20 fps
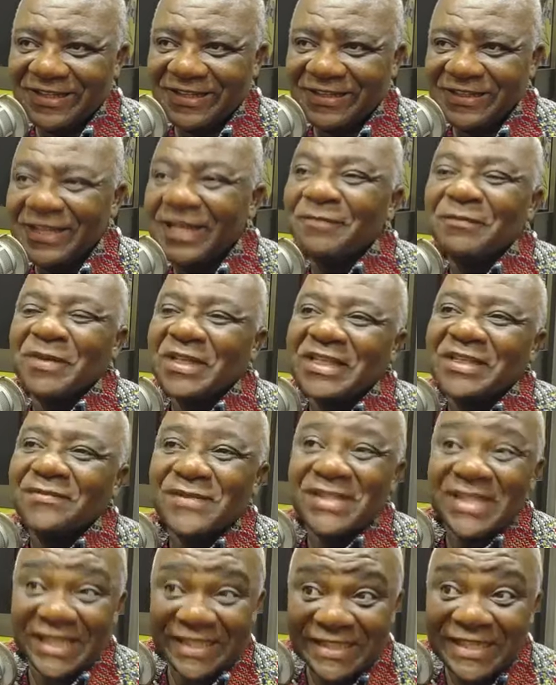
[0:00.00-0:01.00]
Name me name
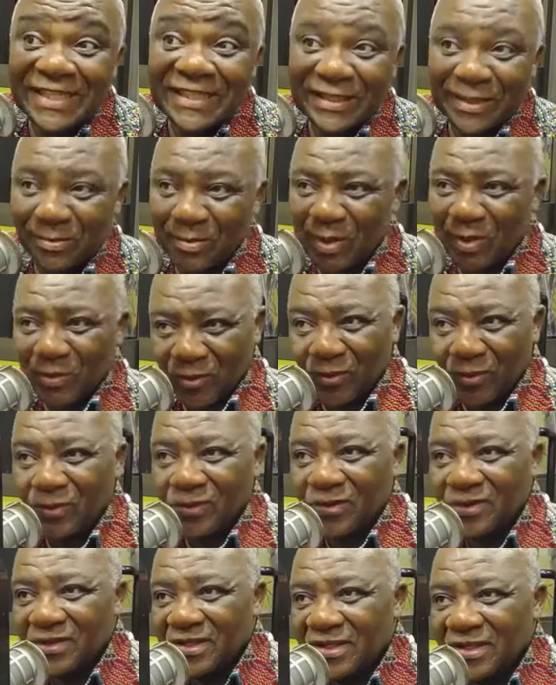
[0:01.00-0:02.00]
say in a beco.
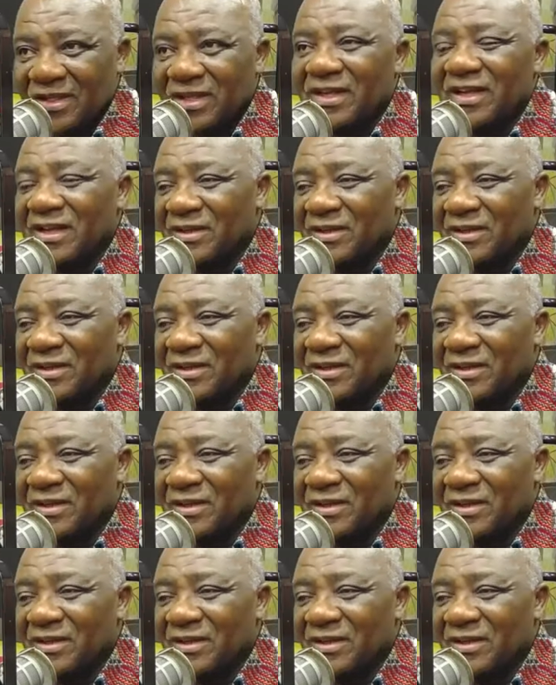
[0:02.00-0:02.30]
And